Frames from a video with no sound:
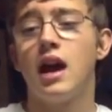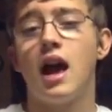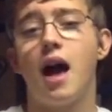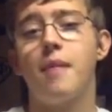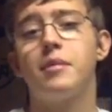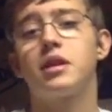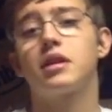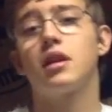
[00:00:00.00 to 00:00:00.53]

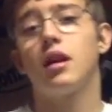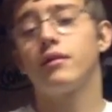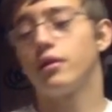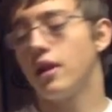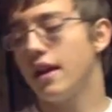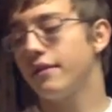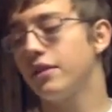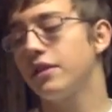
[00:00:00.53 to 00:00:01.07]
I'm going to cover
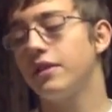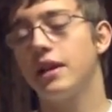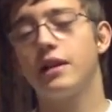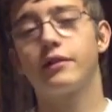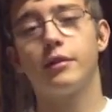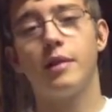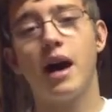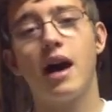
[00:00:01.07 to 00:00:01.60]
everything
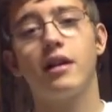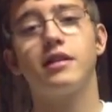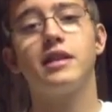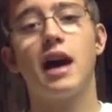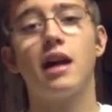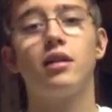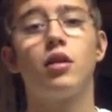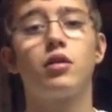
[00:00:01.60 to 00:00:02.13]
from how to
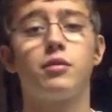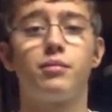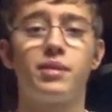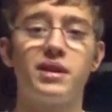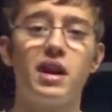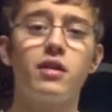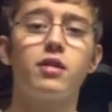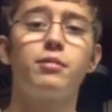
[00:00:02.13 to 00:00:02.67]
download and
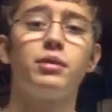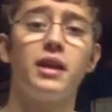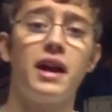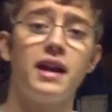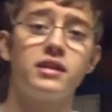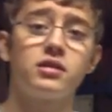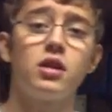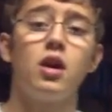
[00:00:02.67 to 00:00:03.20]
print out your
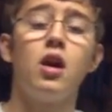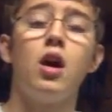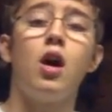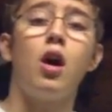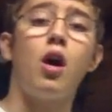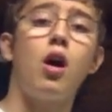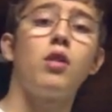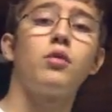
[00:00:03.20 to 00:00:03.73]
plans,
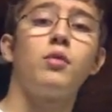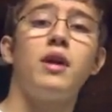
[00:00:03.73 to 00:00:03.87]
all the